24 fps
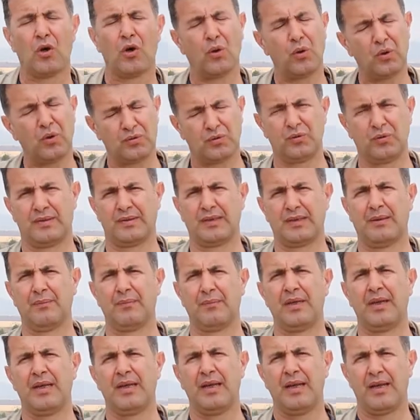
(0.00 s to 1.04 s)
Also
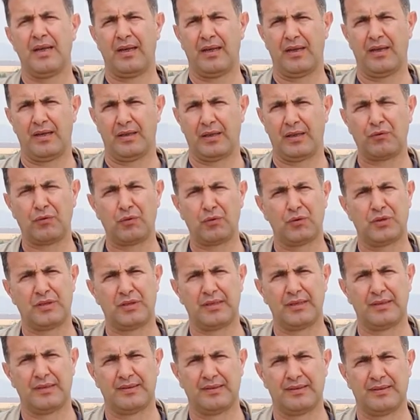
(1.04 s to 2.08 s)
some
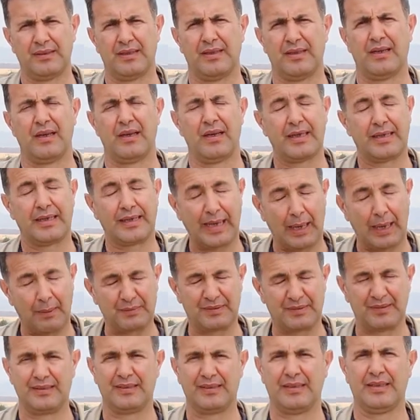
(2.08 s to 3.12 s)
refugees
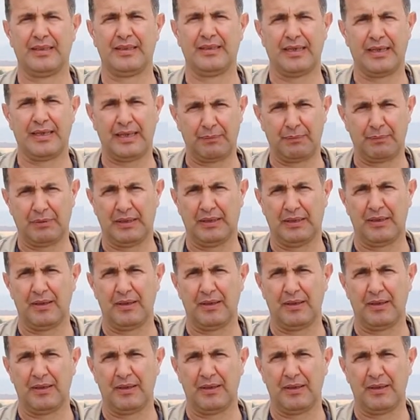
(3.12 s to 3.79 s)
camps in Erbil.